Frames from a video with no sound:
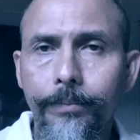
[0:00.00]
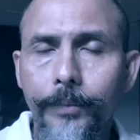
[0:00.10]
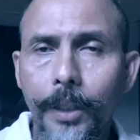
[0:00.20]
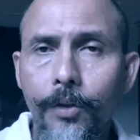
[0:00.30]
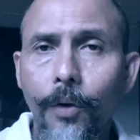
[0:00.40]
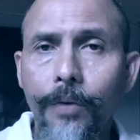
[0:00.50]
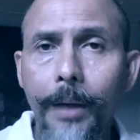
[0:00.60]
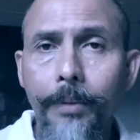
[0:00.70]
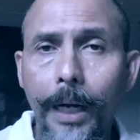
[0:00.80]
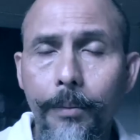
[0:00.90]
So 5
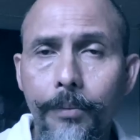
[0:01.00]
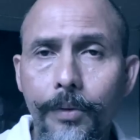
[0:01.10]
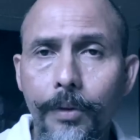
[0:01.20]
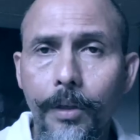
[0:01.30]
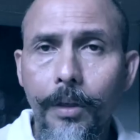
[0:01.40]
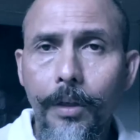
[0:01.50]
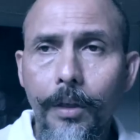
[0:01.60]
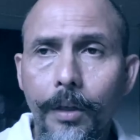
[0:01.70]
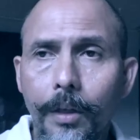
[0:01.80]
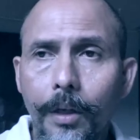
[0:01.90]
times
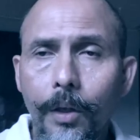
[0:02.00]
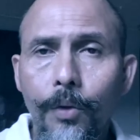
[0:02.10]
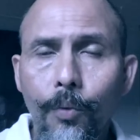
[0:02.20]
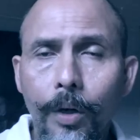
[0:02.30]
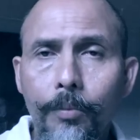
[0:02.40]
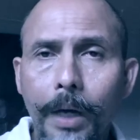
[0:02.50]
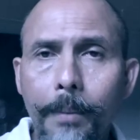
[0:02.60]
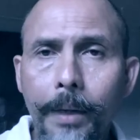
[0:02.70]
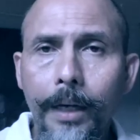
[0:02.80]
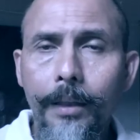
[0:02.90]
the word
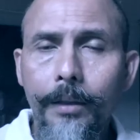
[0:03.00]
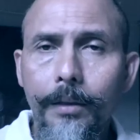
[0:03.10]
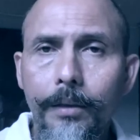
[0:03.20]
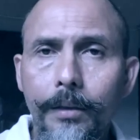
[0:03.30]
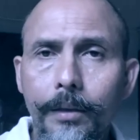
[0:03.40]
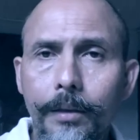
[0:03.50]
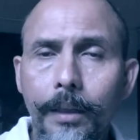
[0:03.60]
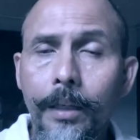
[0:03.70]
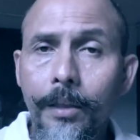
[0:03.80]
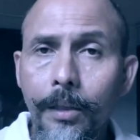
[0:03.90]
Muhammad
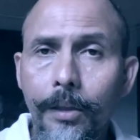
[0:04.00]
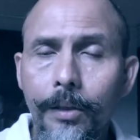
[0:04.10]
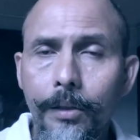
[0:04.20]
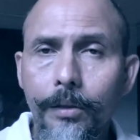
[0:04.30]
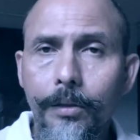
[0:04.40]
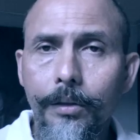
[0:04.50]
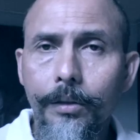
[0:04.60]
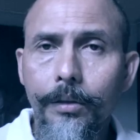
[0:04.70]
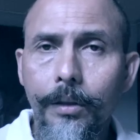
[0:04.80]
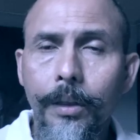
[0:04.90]
occur
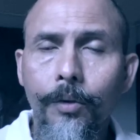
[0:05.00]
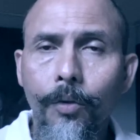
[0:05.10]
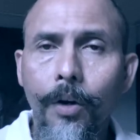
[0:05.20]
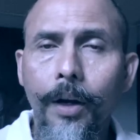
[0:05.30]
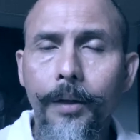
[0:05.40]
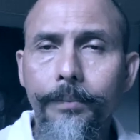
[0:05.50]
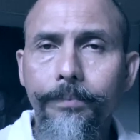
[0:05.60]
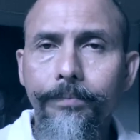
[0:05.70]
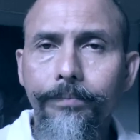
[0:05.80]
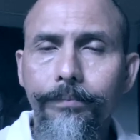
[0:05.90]
in the Quran,
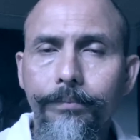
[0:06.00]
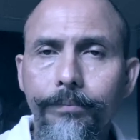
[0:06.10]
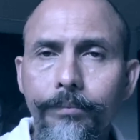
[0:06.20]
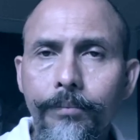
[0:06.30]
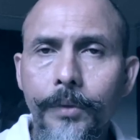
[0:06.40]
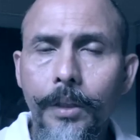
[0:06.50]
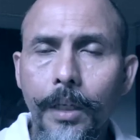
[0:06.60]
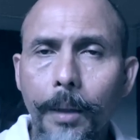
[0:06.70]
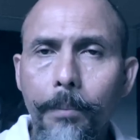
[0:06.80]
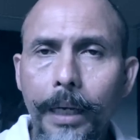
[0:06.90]

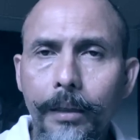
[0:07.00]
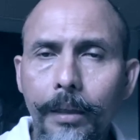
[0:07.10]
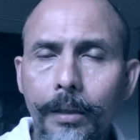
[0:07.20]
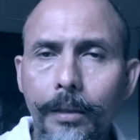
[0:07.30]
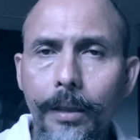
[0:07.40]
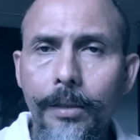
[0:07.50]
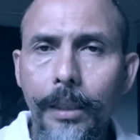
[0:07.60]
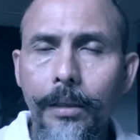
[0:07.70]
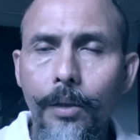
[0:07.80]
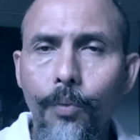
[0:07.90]
but not a
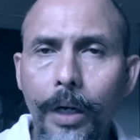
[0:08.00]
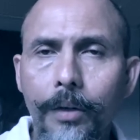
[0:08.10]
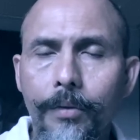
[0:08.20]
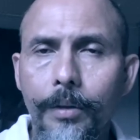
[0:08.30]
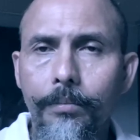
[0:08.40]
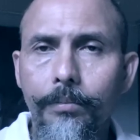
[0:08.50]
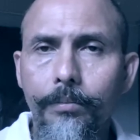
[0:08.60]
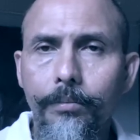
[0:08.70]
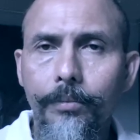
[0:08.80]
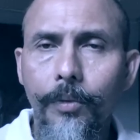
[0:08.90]
single one of them
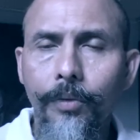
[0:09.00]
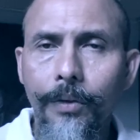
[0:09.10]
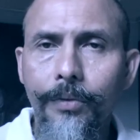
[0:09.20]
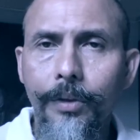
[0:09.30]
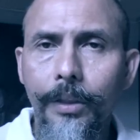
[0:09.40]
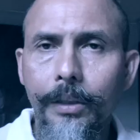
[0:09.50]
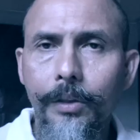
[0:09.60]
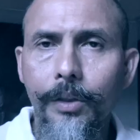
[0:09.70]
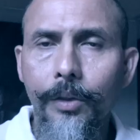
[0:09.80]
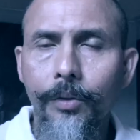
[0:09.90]
referring
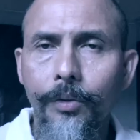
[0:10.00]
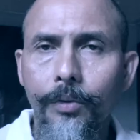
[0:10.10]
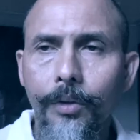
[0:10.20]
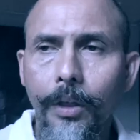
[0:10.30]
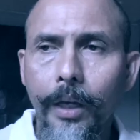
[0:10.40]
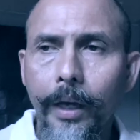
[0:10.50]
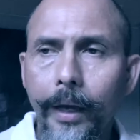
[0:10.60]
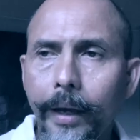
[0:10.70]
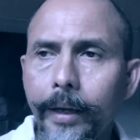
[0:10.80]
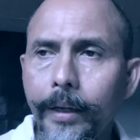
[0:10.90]
to
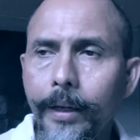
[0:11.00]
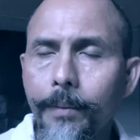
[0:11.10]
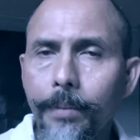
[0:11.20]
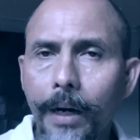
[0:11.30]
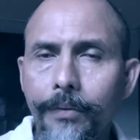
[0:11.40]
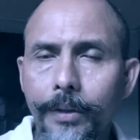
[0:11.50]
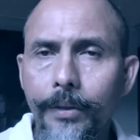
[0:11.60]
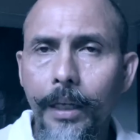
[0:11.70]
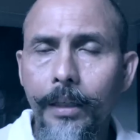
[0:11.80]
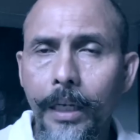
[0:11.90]
a prophet
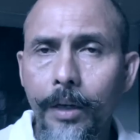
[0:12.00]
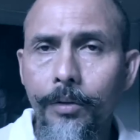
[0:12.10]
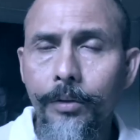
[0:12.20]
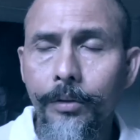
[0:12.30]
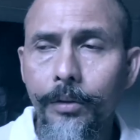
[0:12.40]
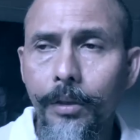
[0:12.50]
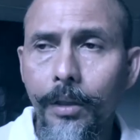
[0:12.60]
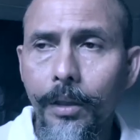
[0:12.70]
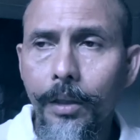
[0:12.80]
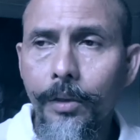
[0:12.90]
that known
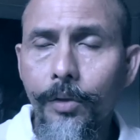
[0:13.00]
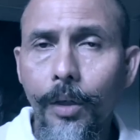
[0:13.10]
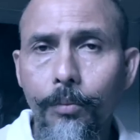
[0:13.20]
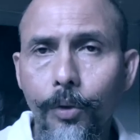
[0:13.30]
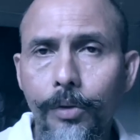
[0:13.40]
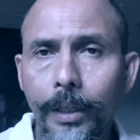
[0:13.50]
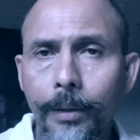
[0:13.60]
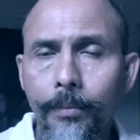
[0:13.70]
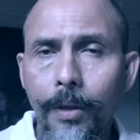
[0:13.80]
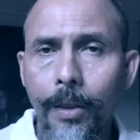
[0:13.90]
to a
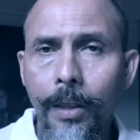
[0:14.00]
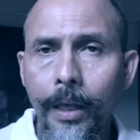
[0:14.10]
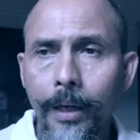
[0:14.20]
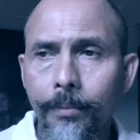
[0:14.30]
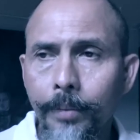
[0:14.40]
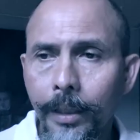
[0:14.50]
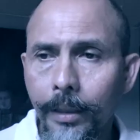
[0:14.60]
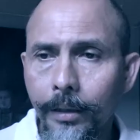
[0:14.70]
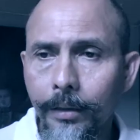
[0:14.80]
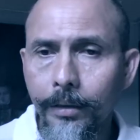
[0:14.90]
Muslim that
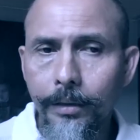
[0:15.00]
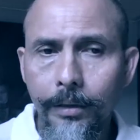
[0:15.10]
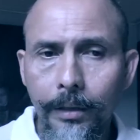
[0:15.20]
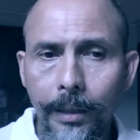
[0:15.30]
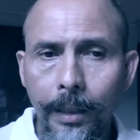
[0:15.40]
being